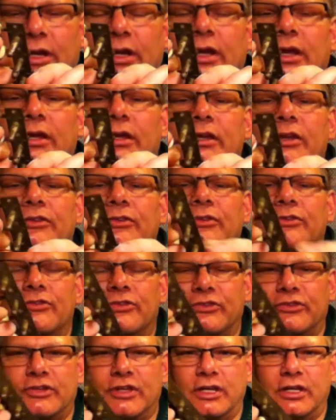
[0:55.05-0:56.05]
And these will
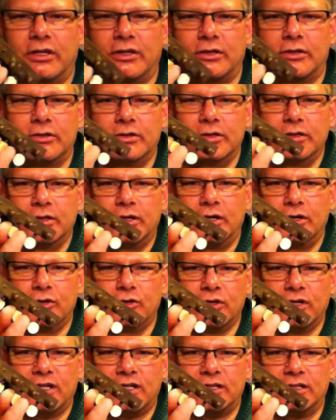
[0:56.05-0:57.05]
just take a
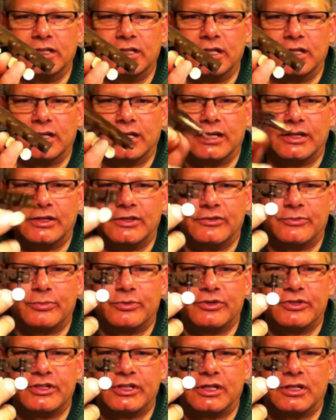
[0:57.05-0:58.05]
good cleaning on this
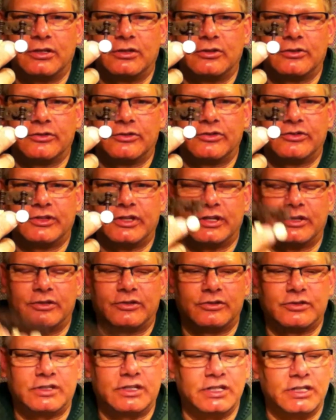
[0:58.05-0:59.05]
particular set of
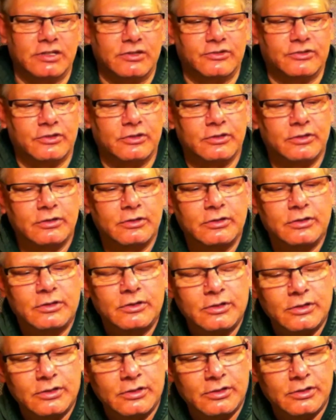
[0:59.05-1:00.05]
keys.
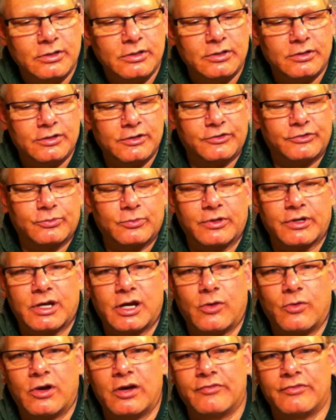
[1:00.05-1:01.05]
This one,
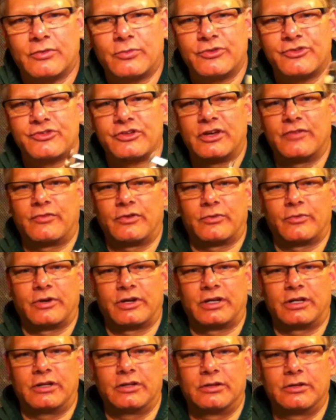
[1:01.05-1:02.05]
however, which I've
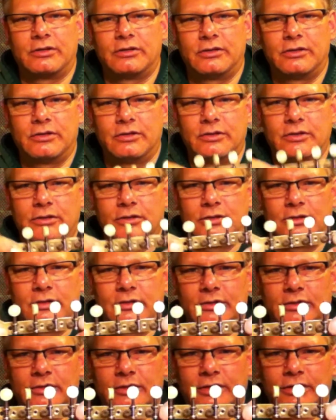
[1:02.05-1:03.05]
already
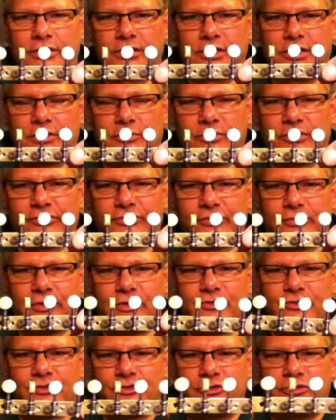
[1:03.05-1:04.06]
done the restoration